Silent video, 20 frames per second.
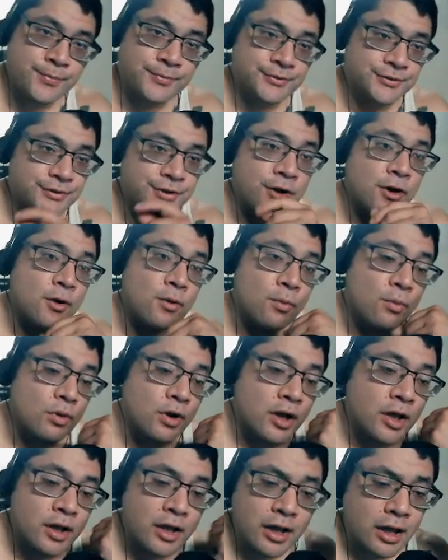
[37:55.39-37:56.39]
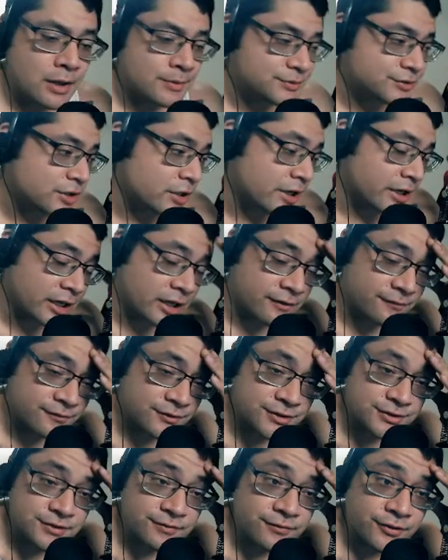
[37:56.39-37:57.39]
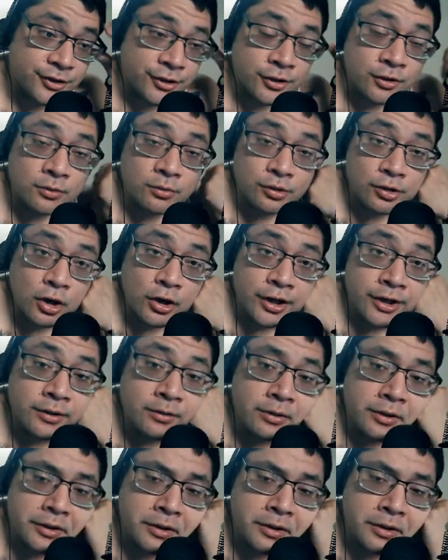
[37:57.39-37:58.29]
So uh, I'm sorry, I gotta finish the video. Go ahead.